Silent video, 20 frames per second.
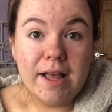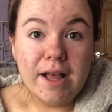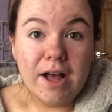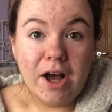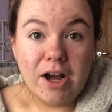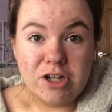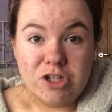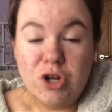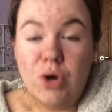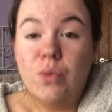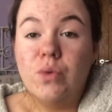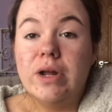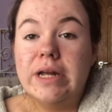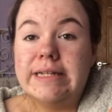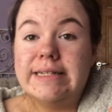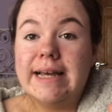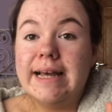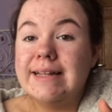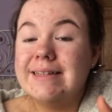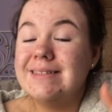I don't like
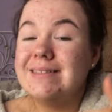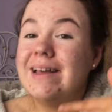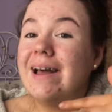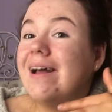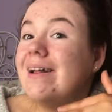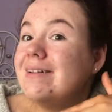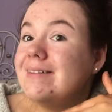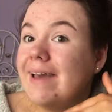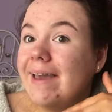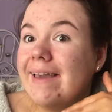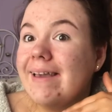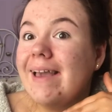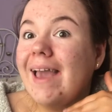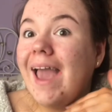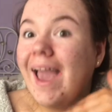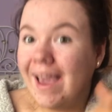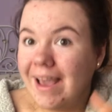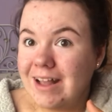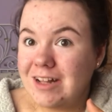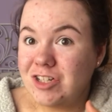tans that take
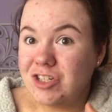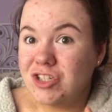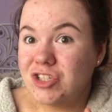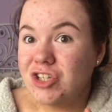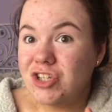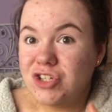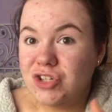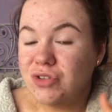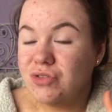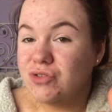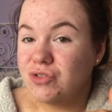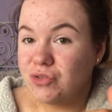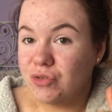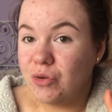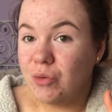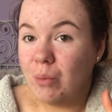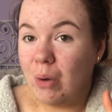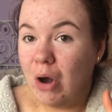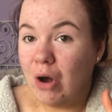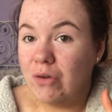ages to
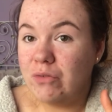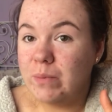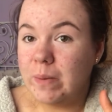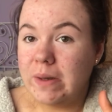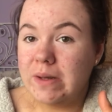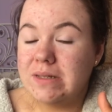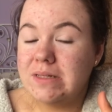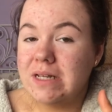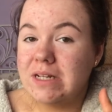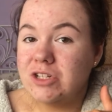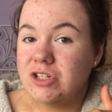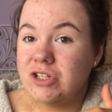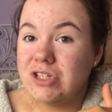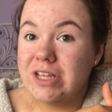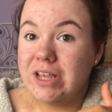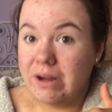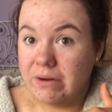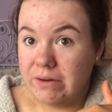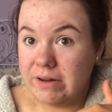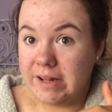scrub off, because that's just
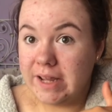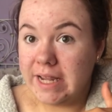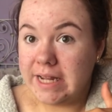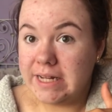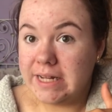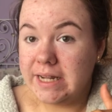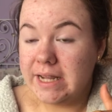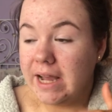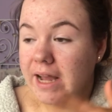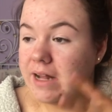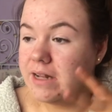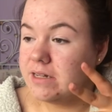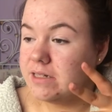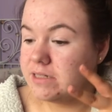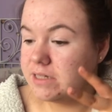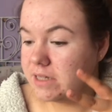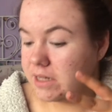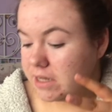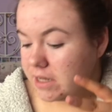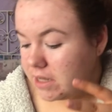irritating, and
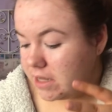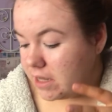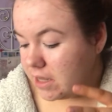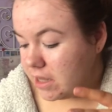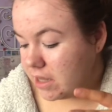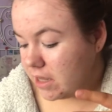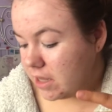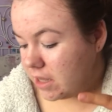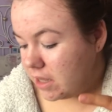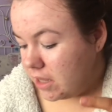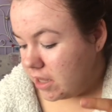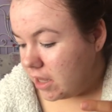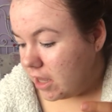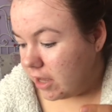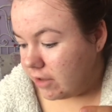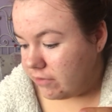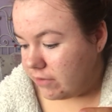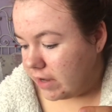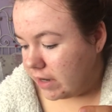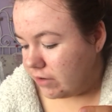
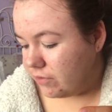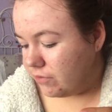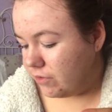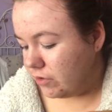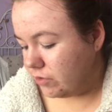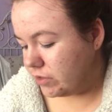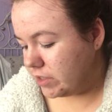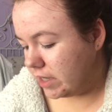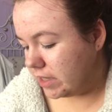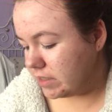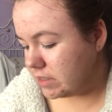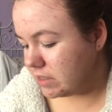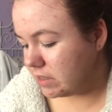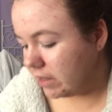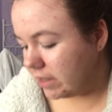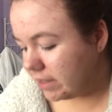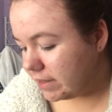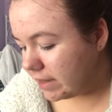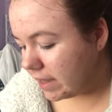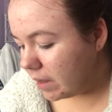I've had a few tans
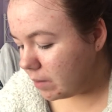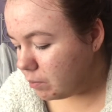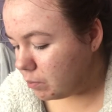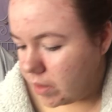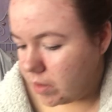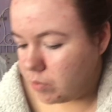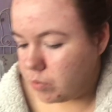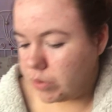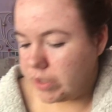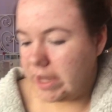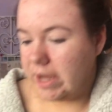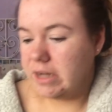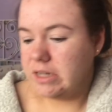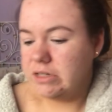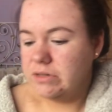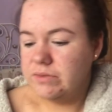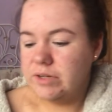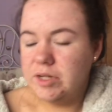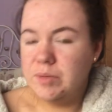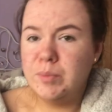like that. But yeah, I
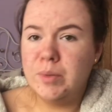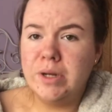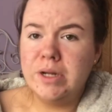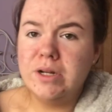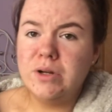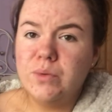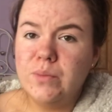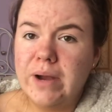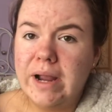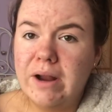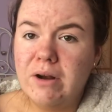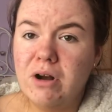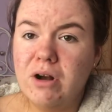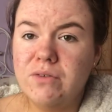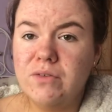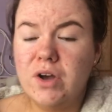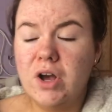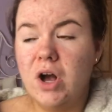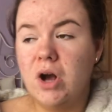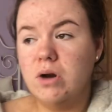don't really mind the wear off.
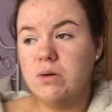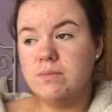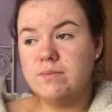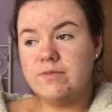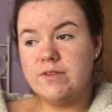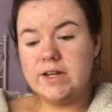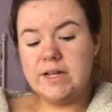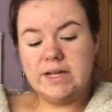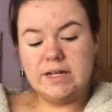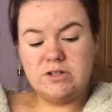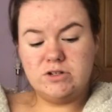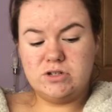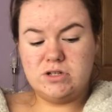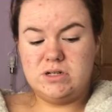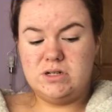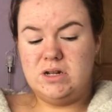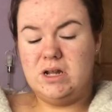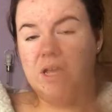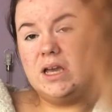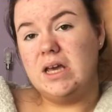Hopefully it
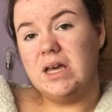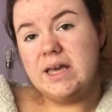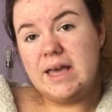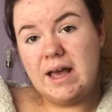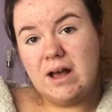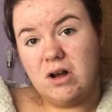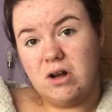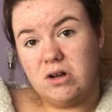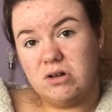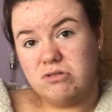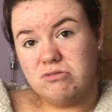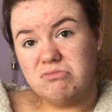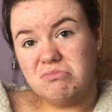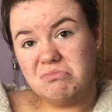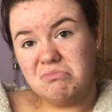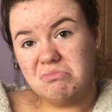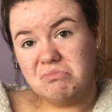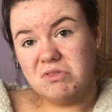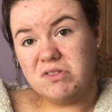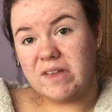doesn't like get all
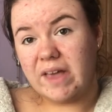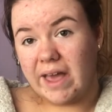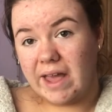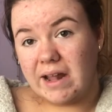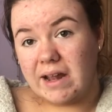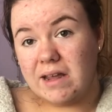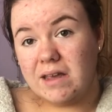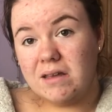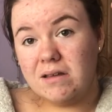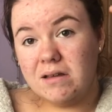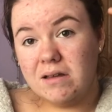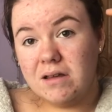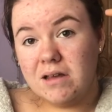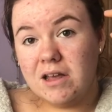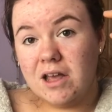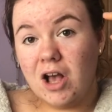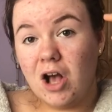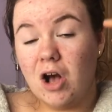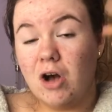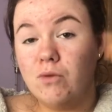scaly.
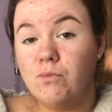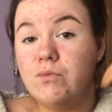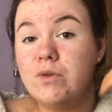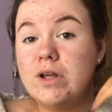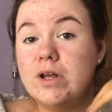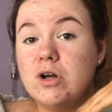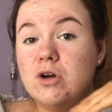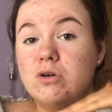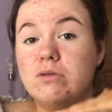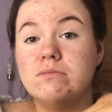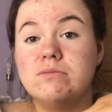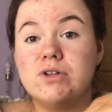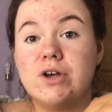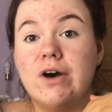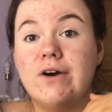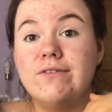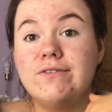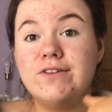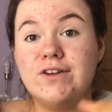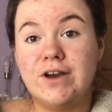Hopefully it comes
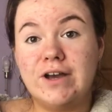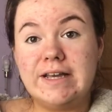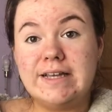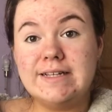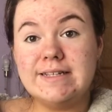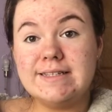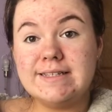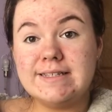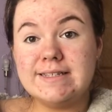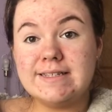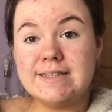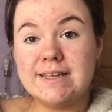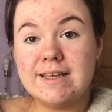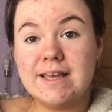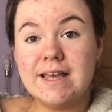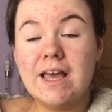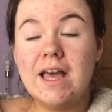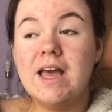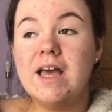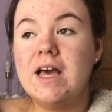off nice.
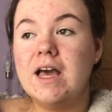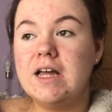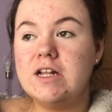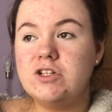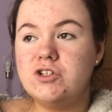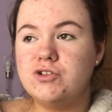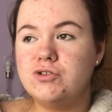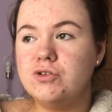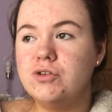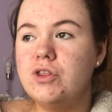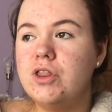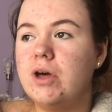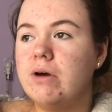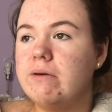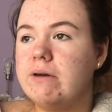It should though.